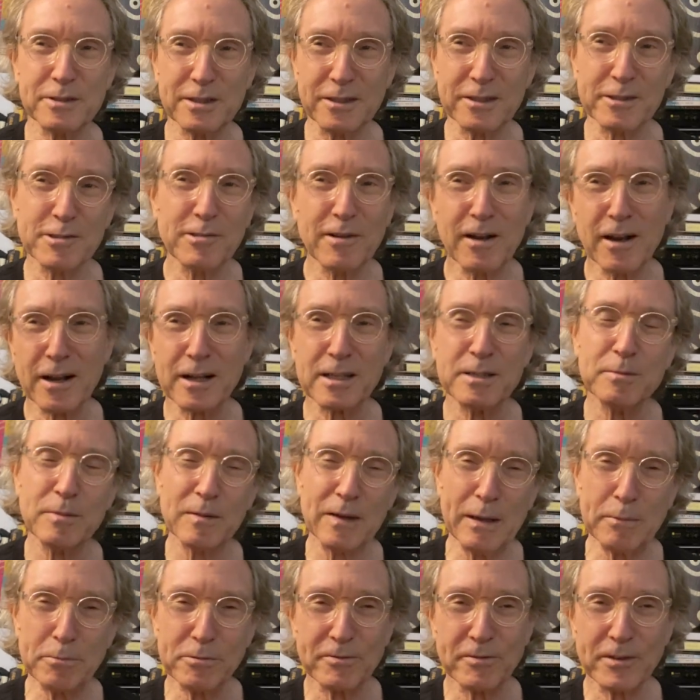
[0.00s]
electronics,
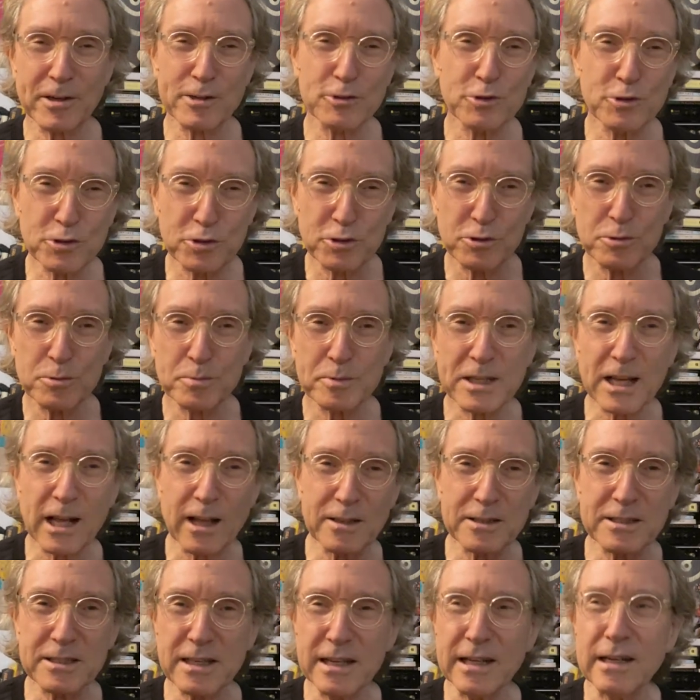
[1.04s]
amplifiers, tubes,
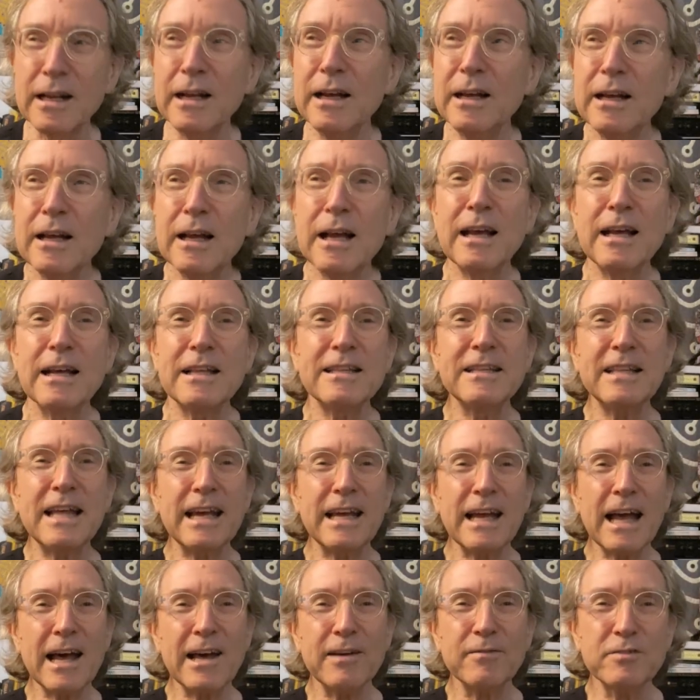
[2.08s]
solid state.
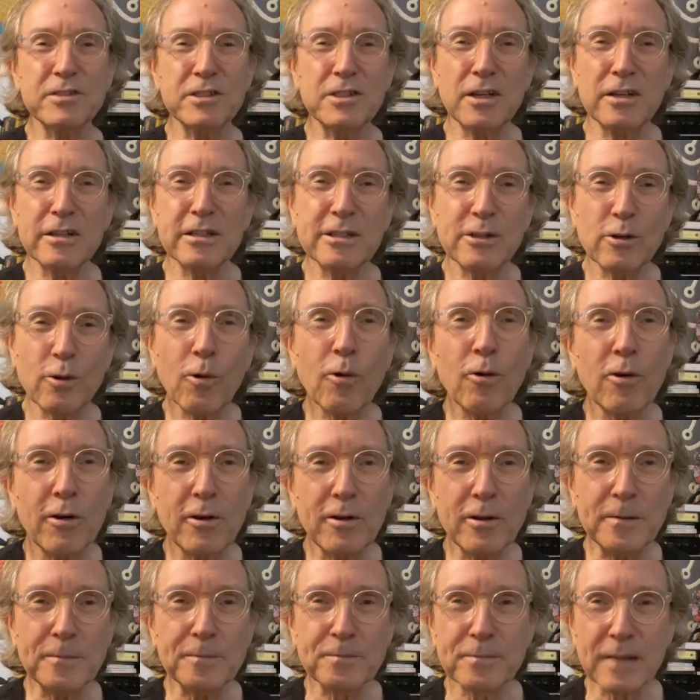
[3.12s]
They have done it
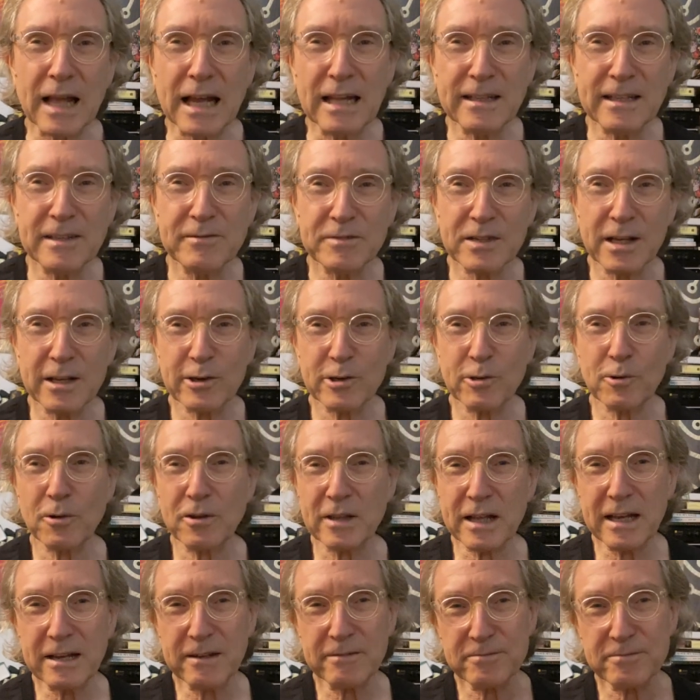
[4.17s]
all, and they've done it all
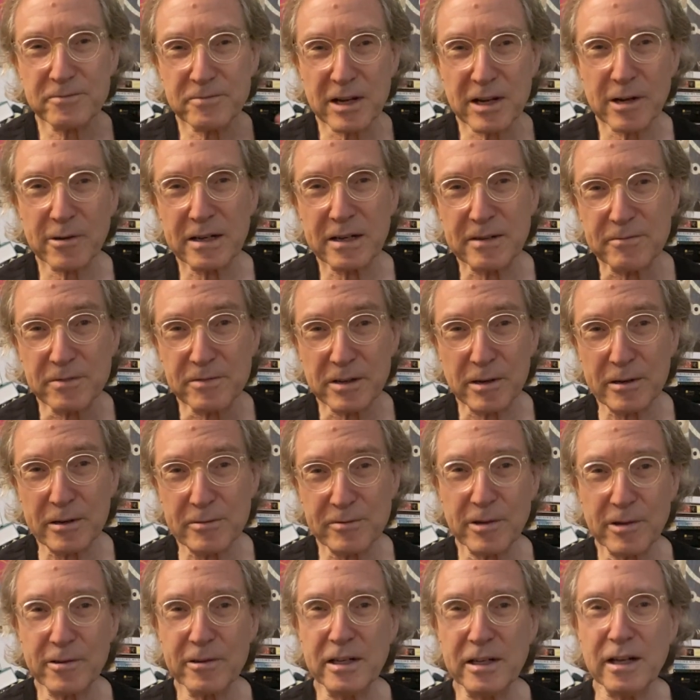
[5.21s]
at a very, very,
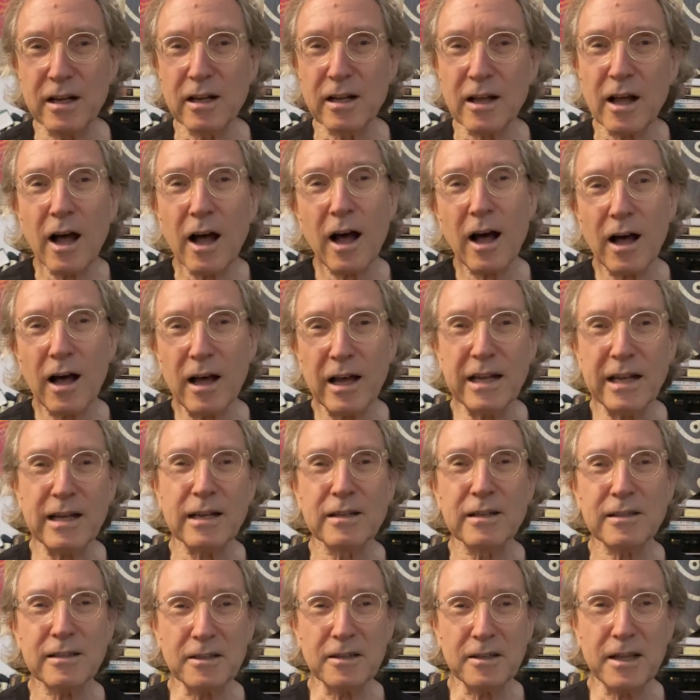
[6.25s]
very high
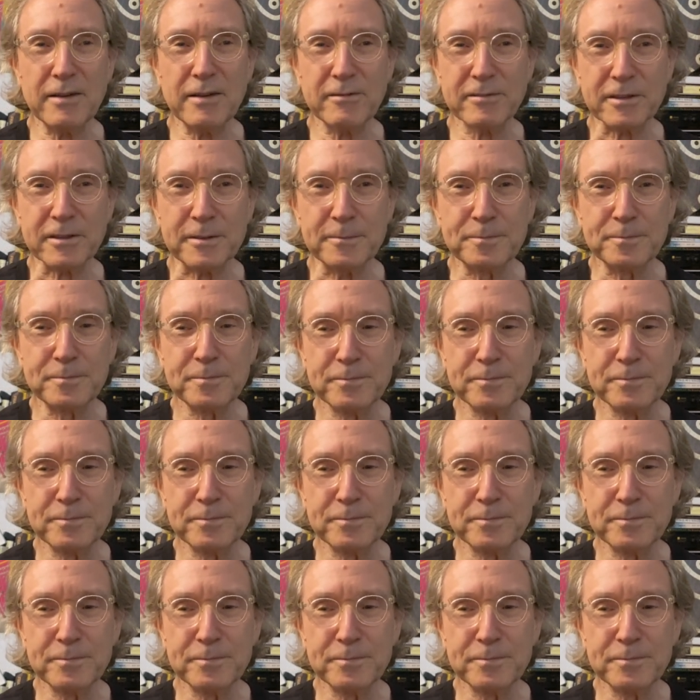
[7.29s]
level.